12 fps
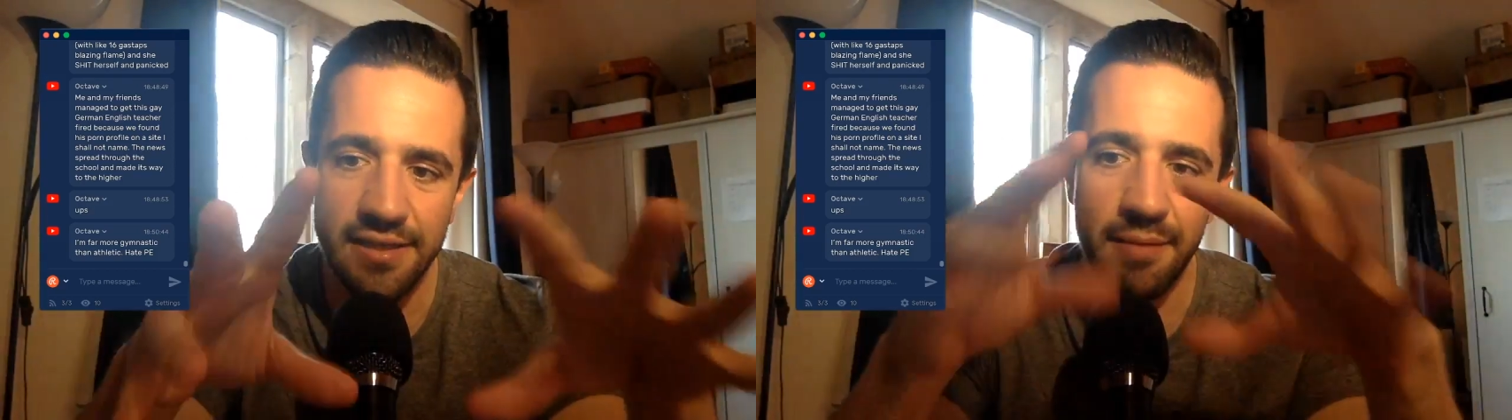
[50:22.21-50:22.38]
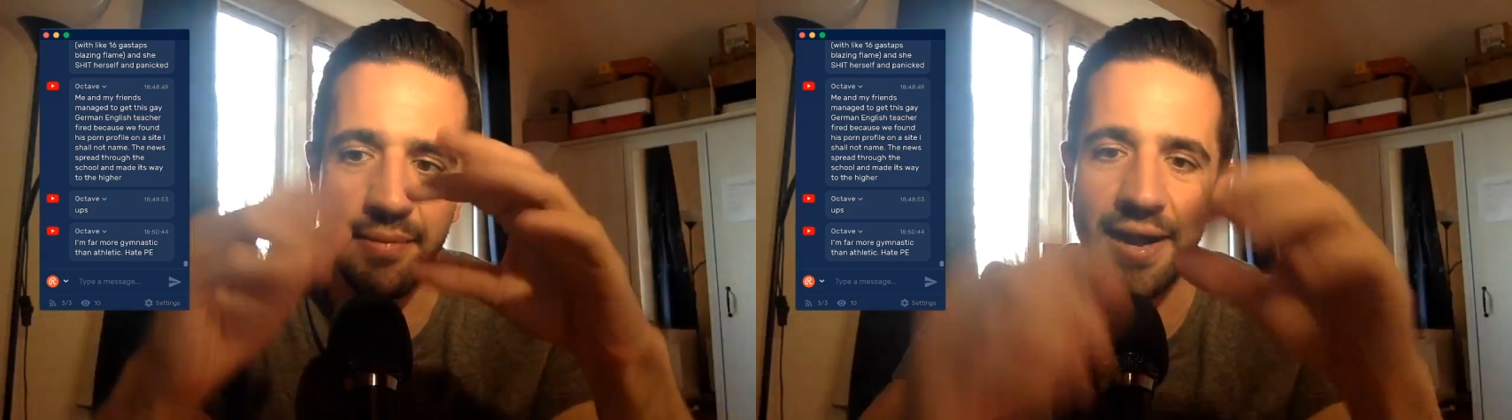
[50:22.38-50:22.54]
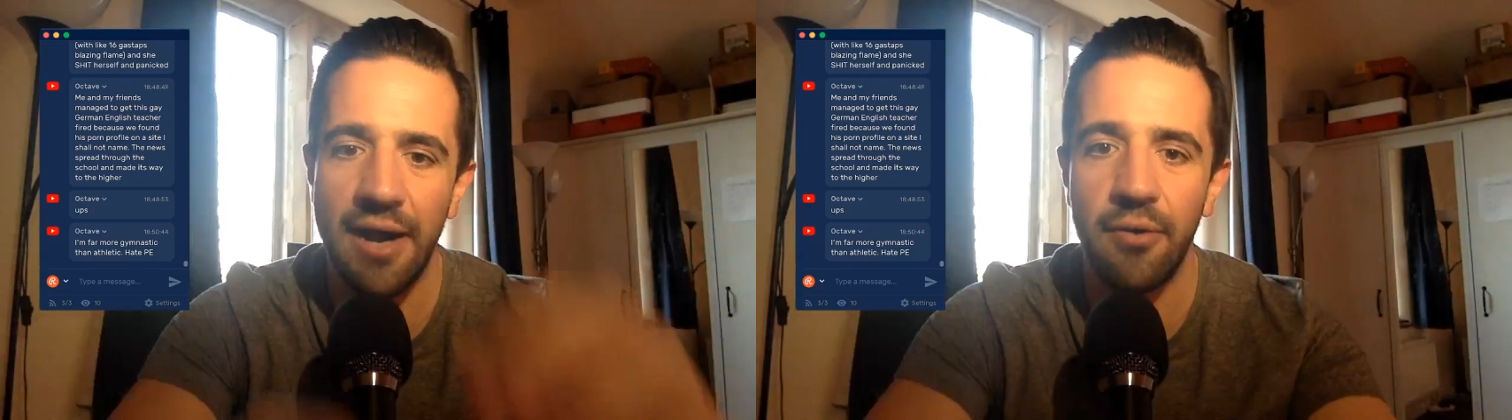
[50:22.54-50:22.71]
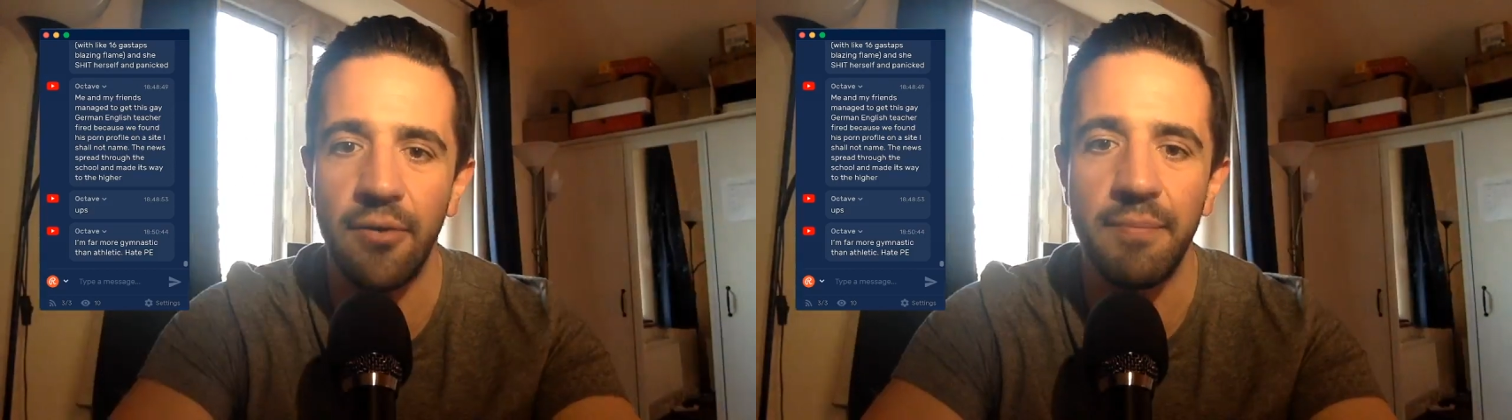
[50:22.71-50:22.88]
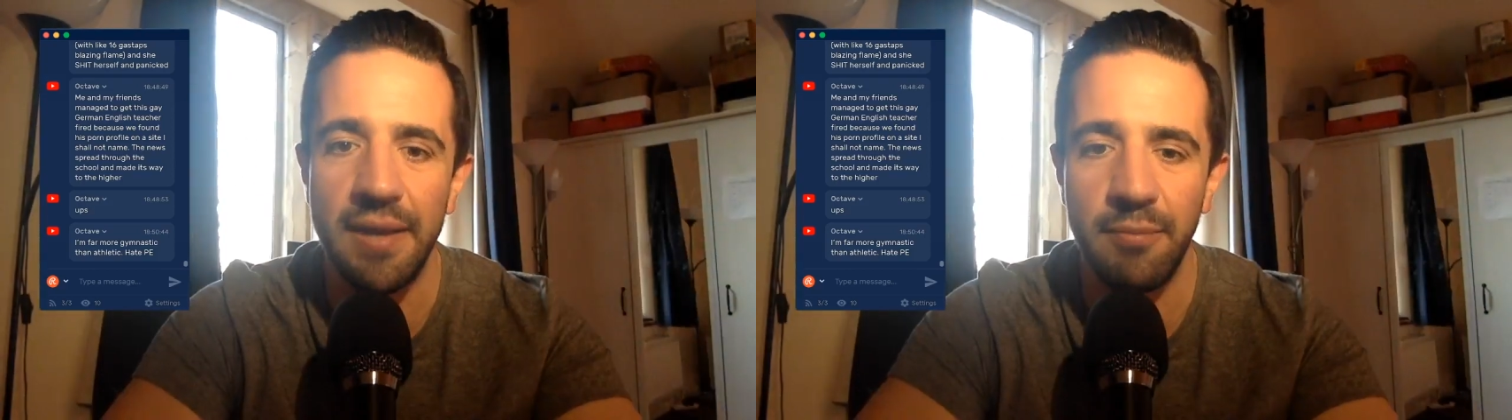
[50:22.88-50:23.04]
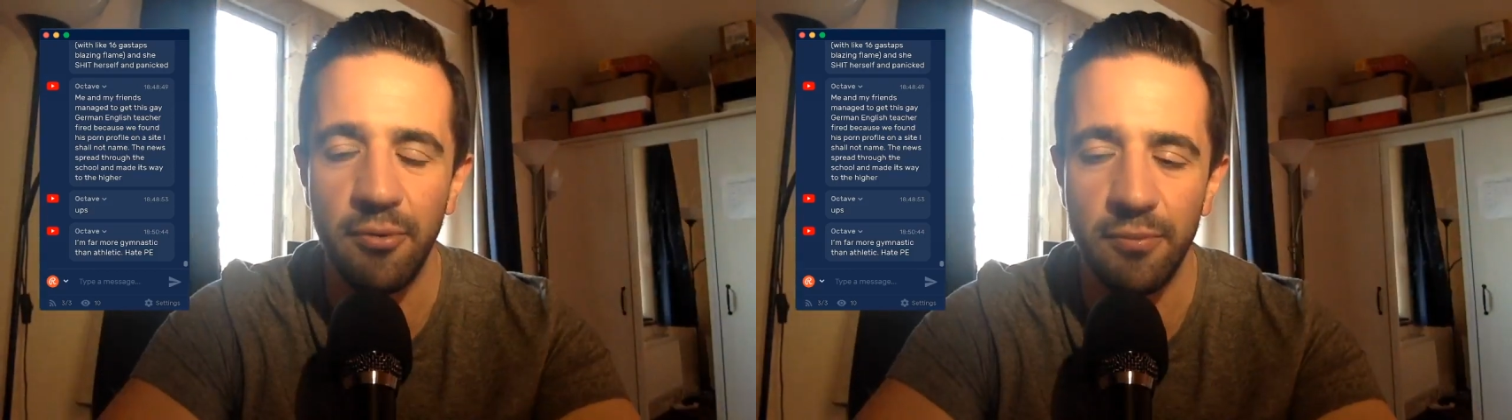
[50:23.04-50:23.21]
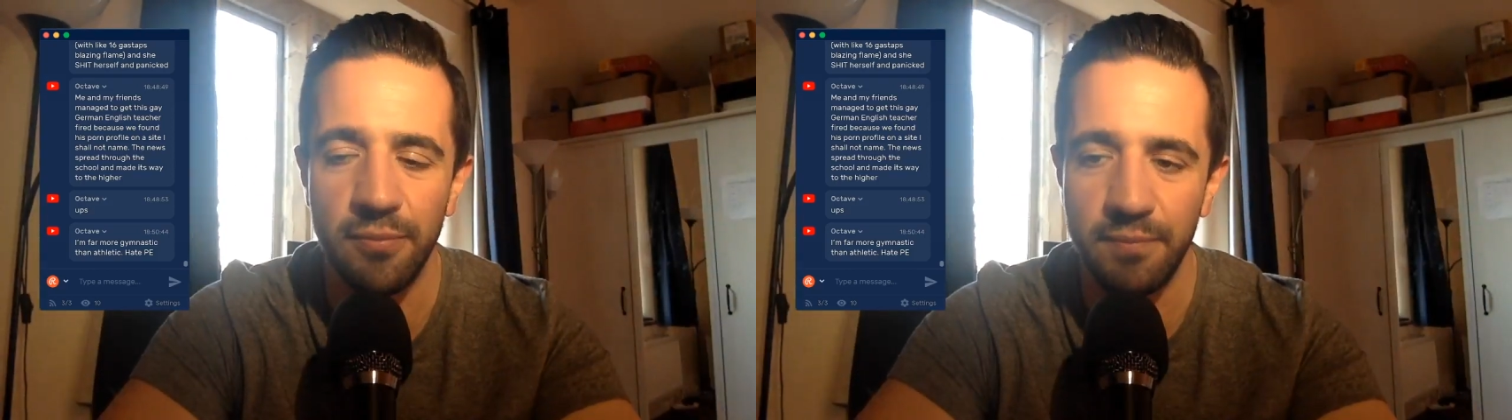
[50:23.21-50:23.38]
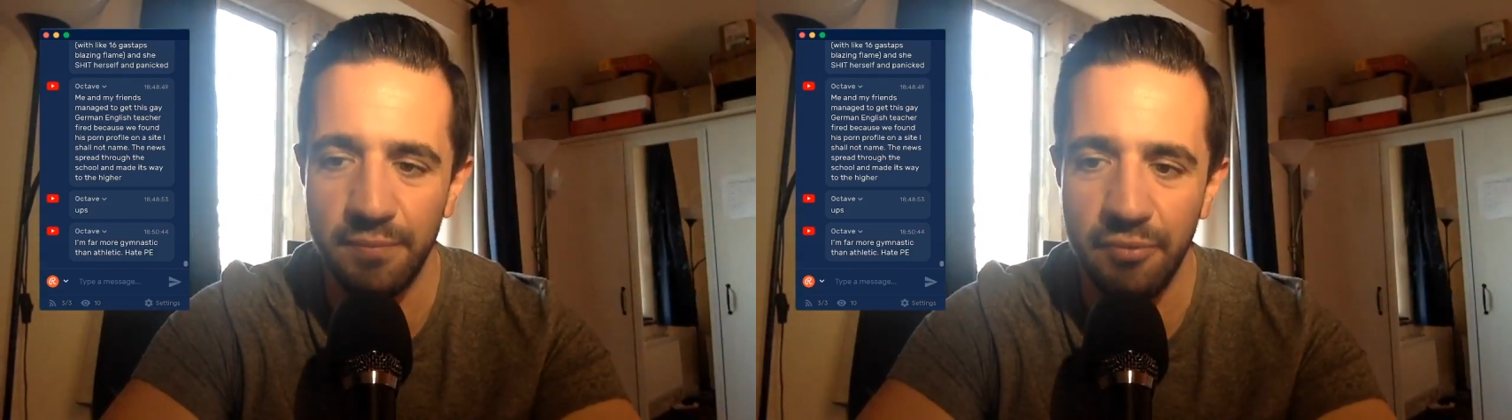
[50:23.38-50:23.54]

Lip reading: about people